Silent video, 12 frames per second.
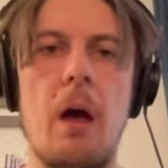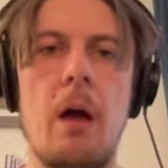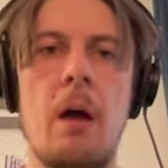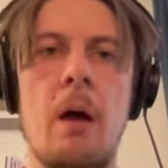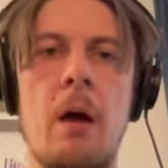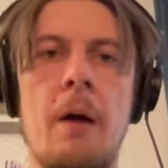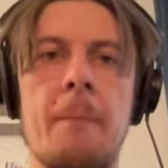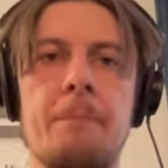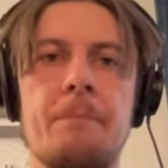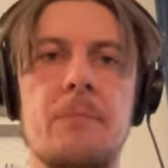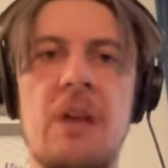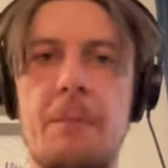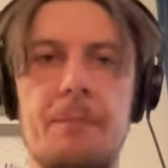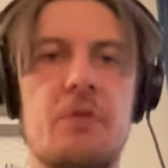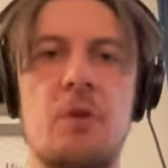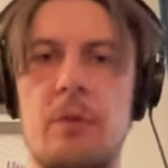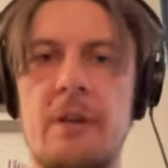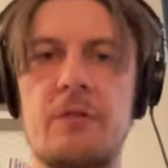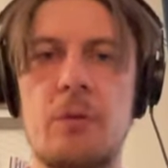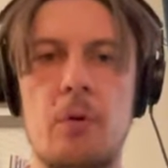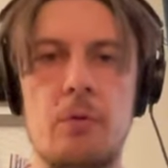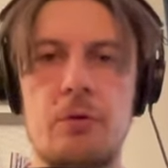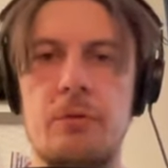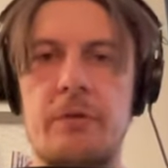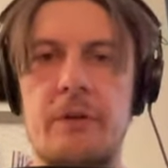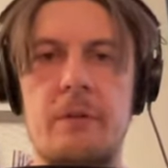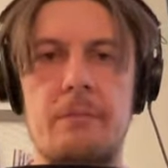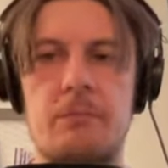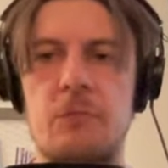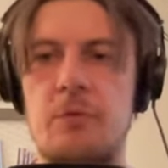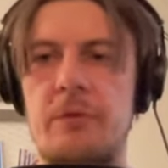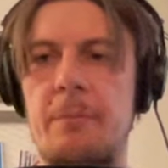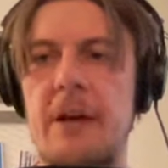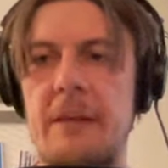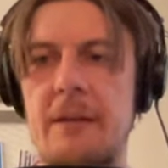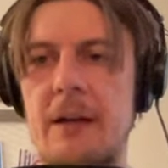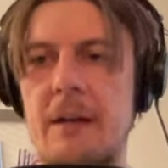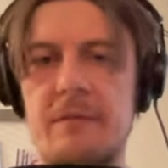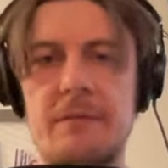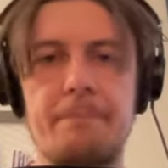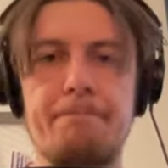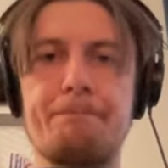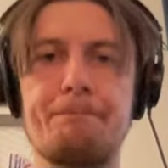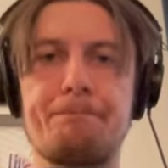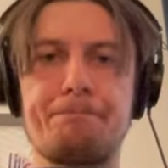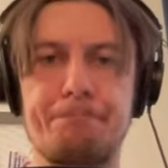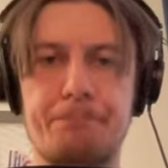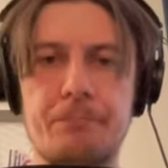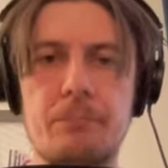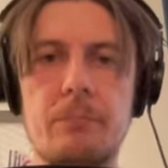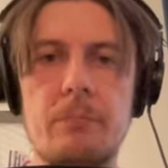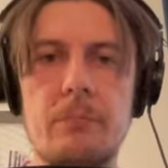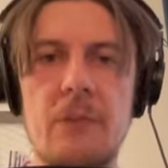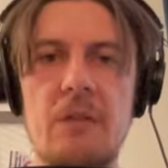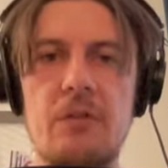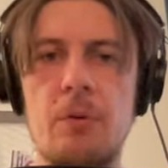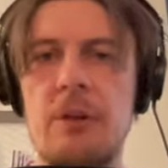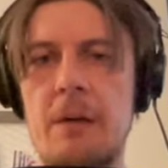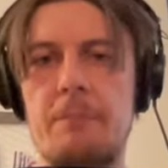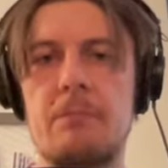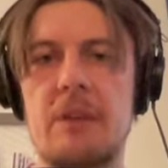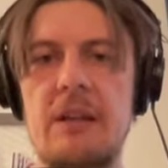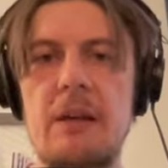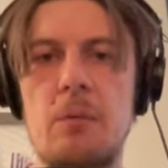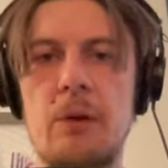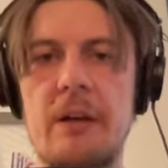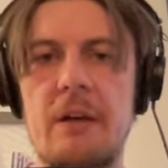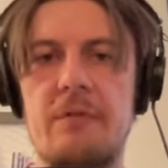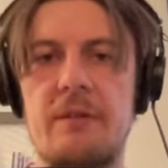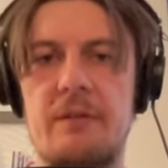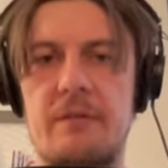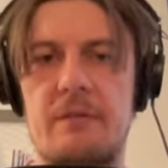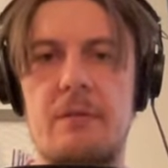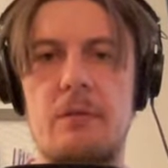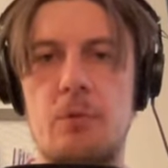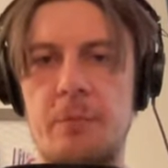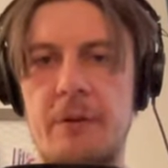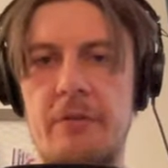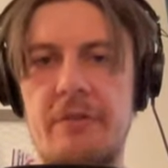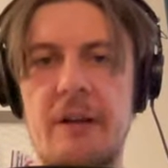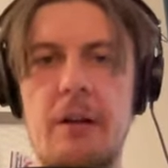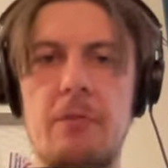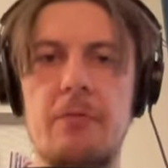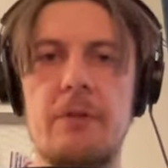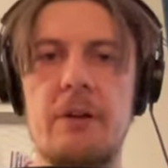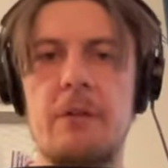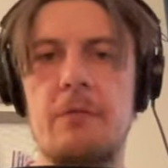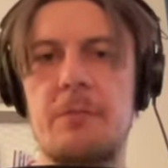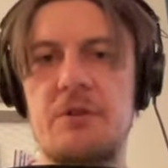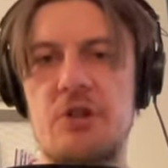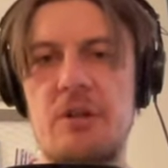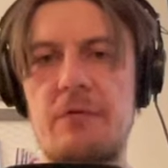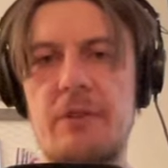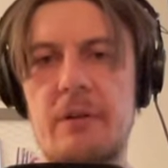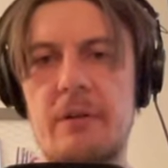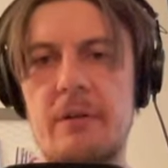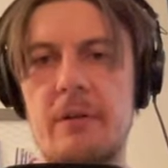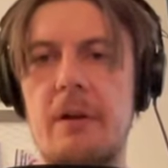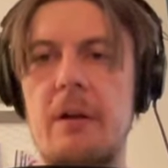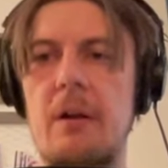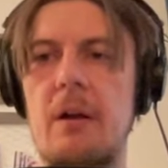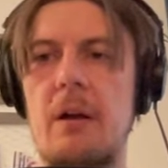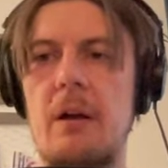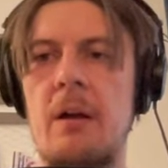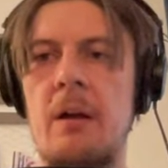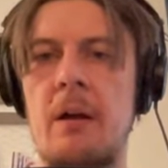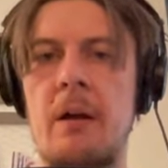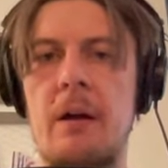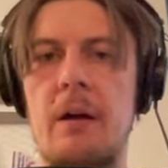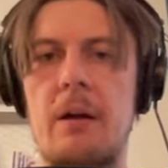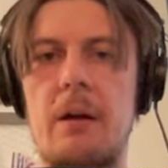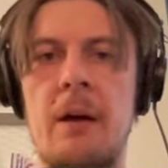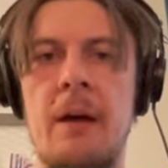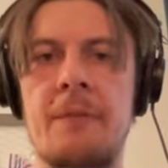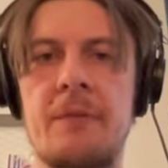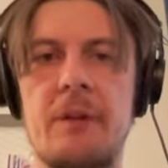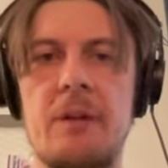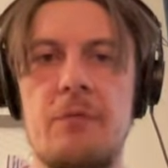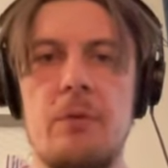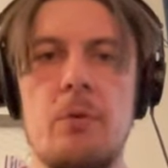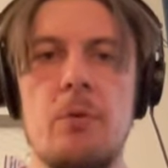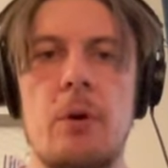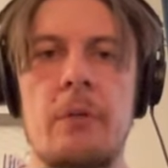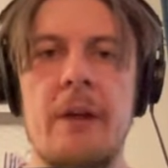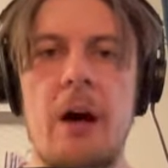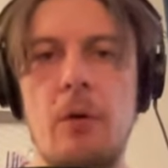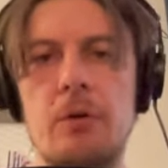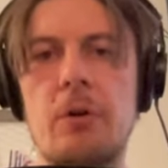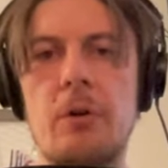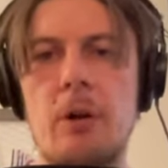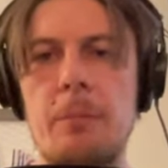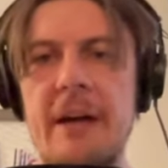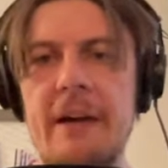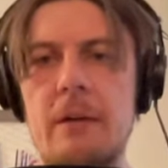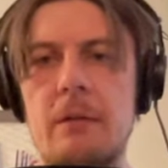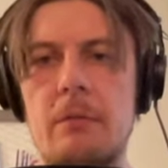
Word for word: Um, yeah, so let's go to the to the main class so yeah, here we have this looper itself, we have pitch shifter, uh, and if you look on audio callback,